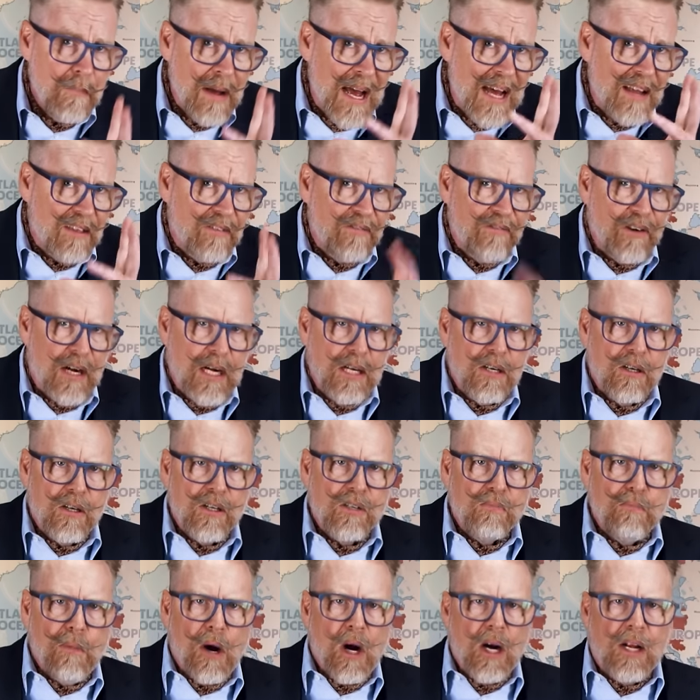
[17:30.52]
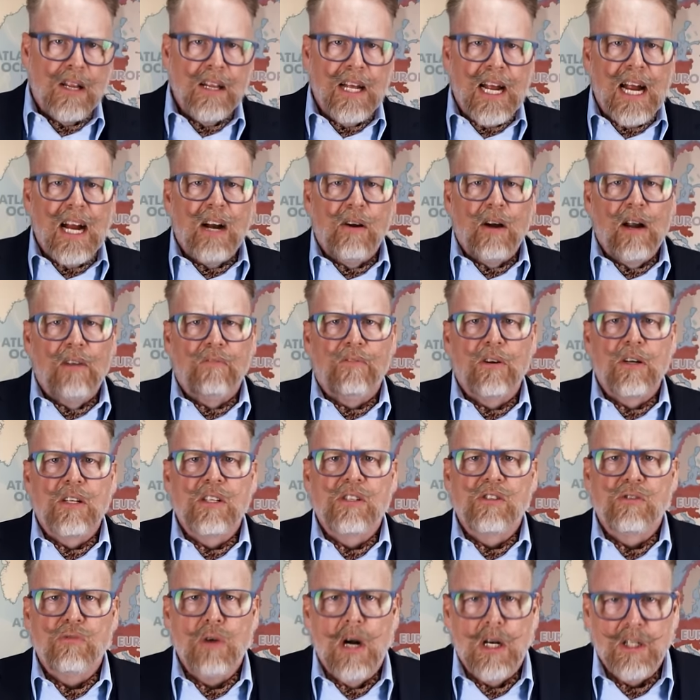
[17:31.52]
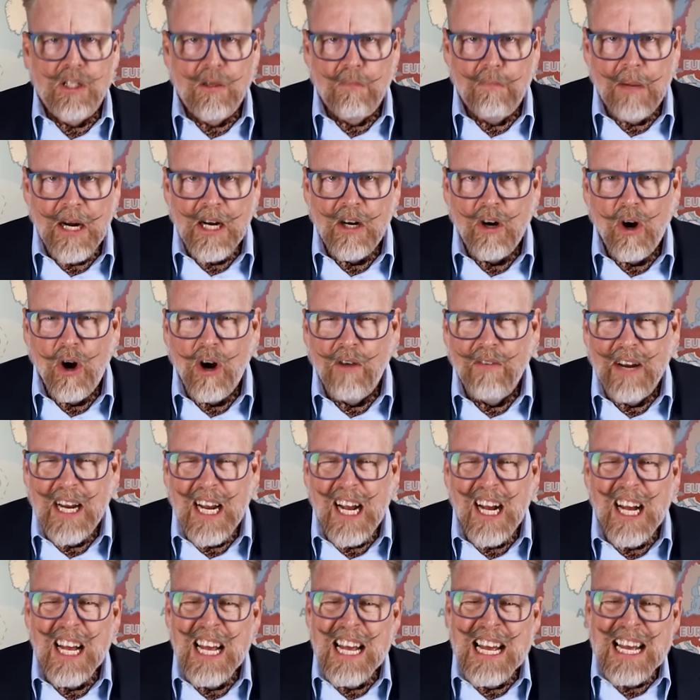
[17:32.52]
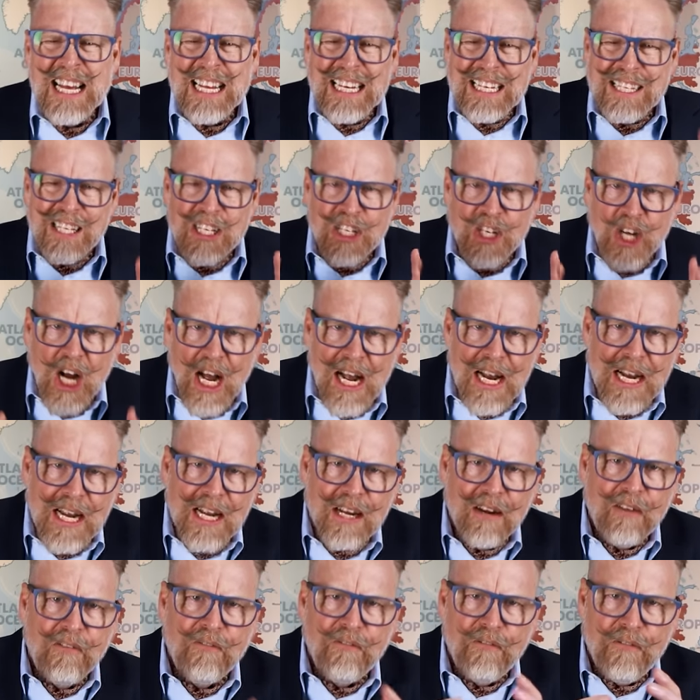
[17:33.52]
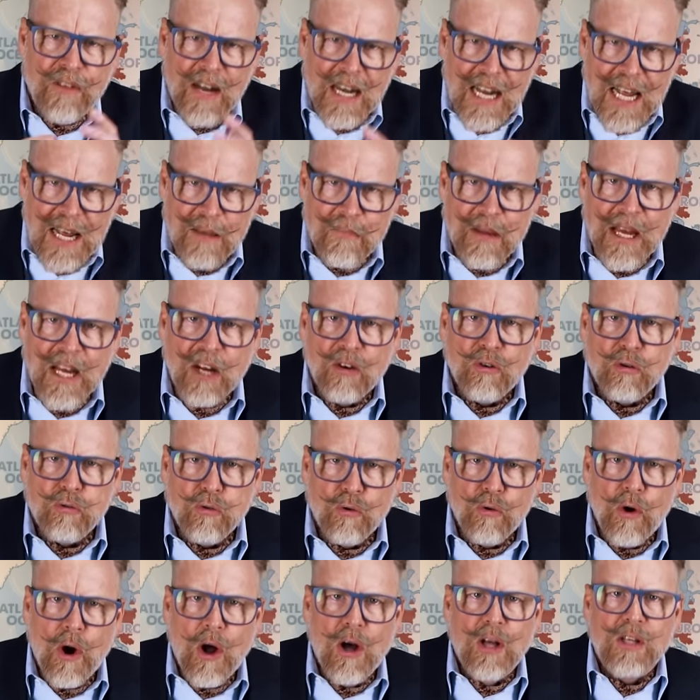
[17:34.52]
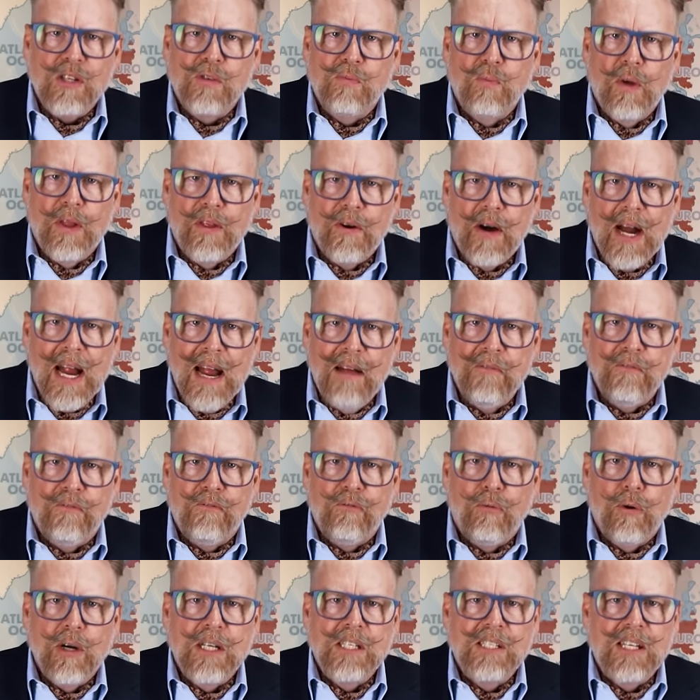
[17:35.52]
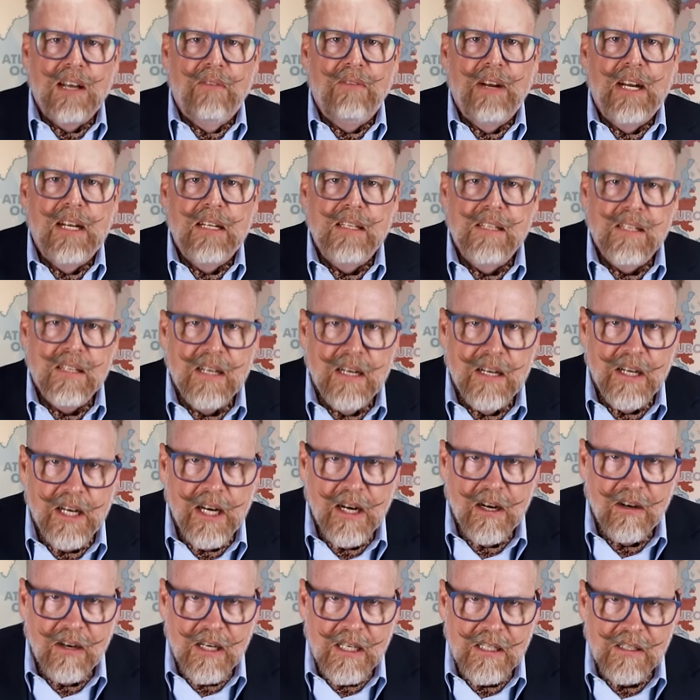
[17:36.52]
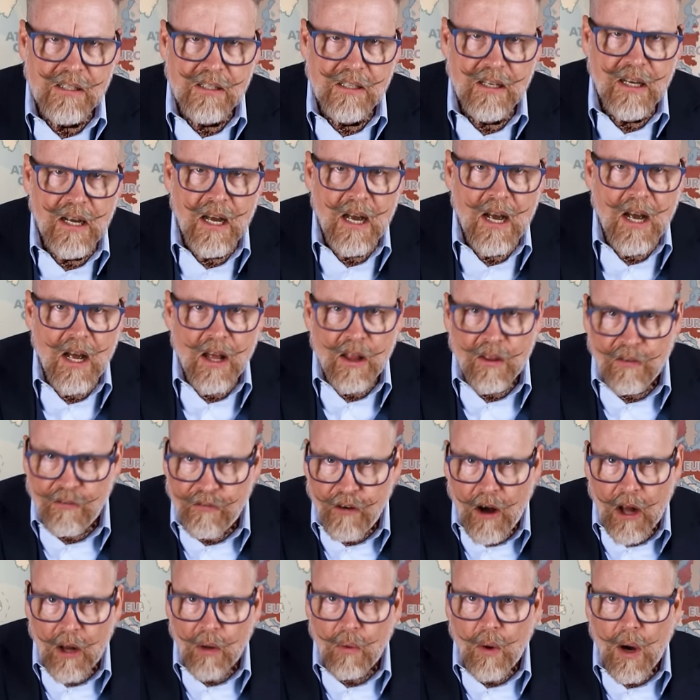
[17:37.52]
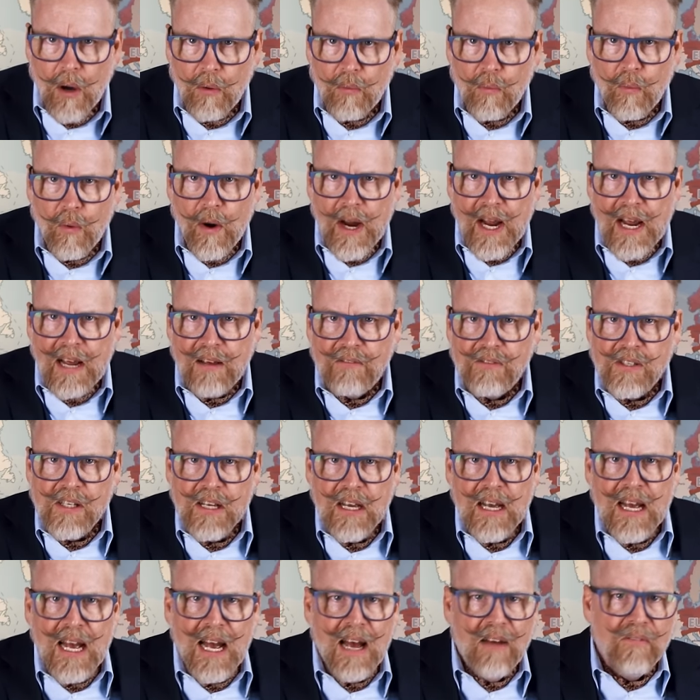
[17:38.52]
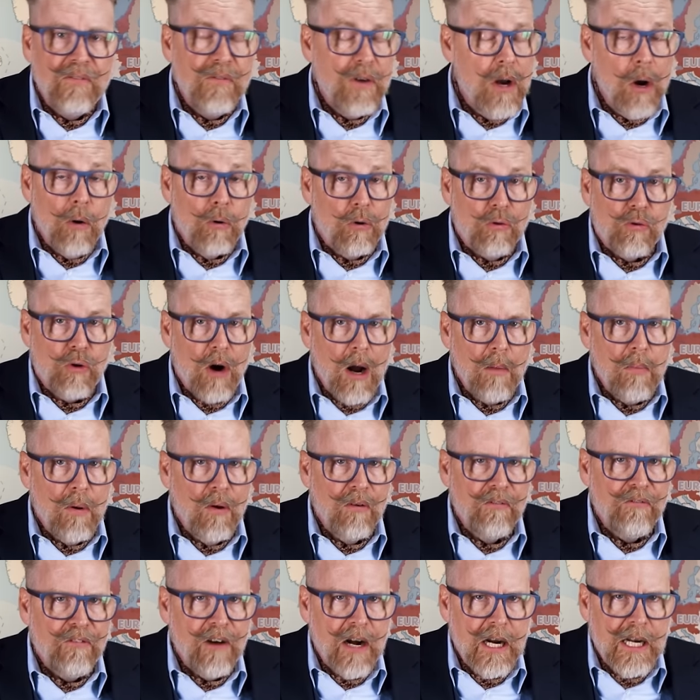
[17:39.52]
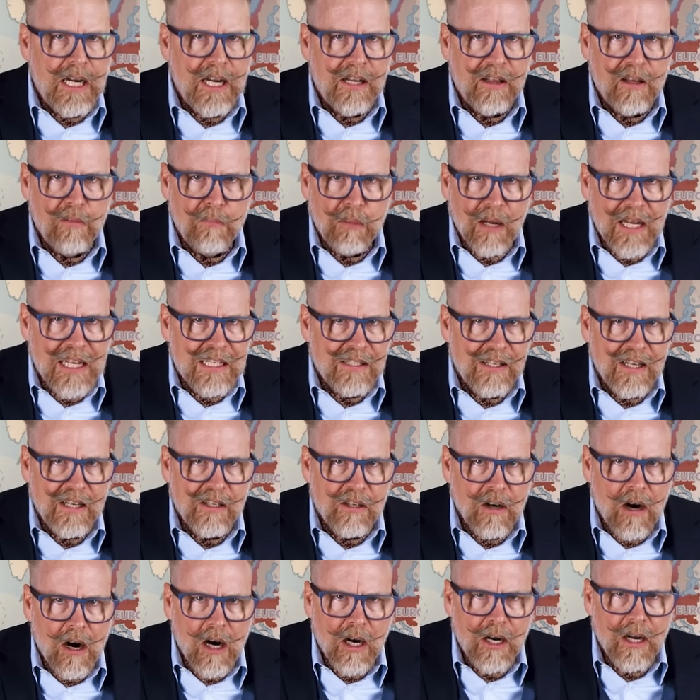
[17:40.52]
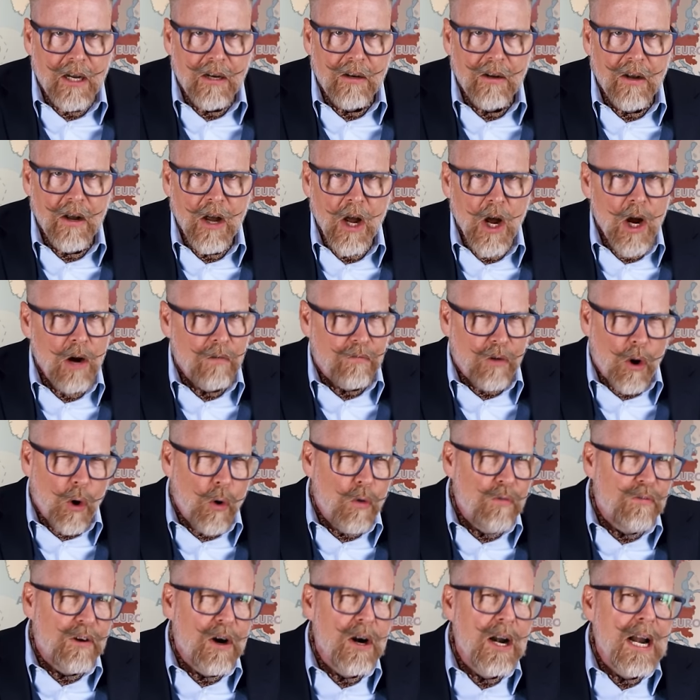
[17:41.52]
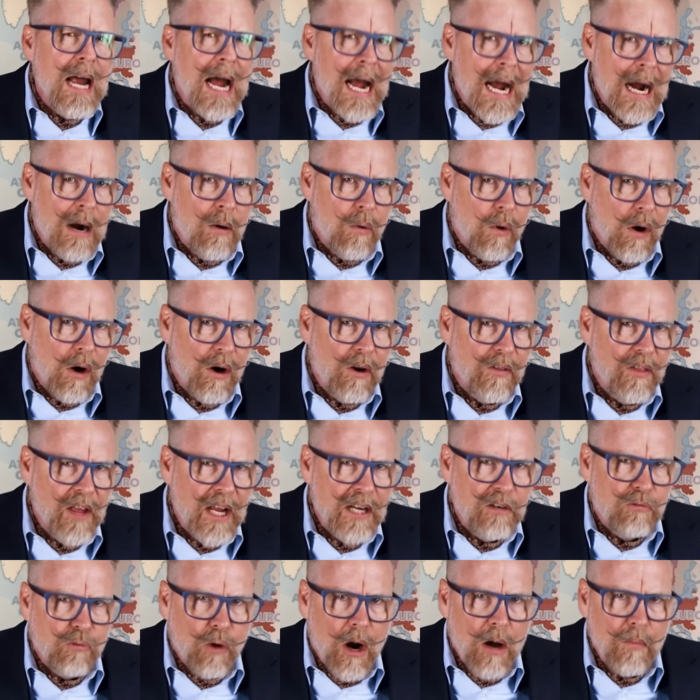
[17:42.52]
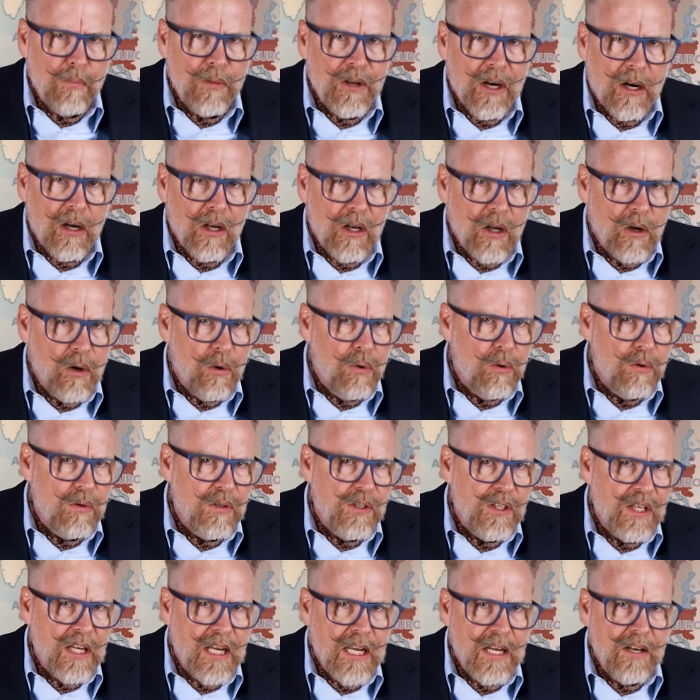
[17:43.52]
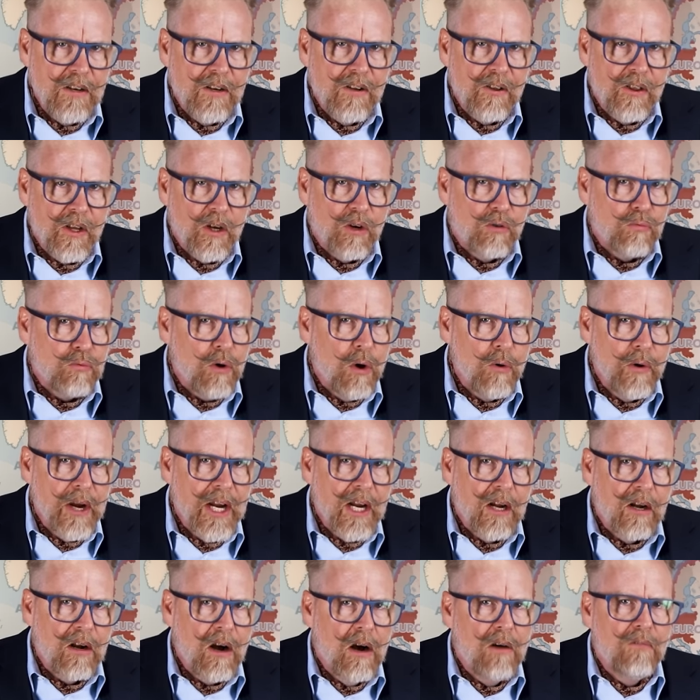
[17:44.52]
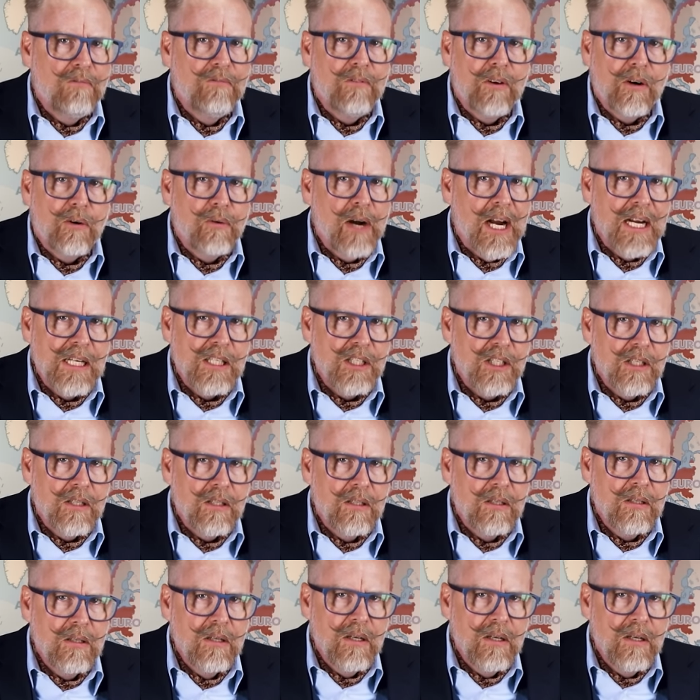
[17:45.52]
Pathfinders mark the area for destruction by carving a giant flaming cross with their M47 incendiaries. The follow on waves have no trouble finding the blazing target. For over an hour, they drop their loads into the growing conflagration.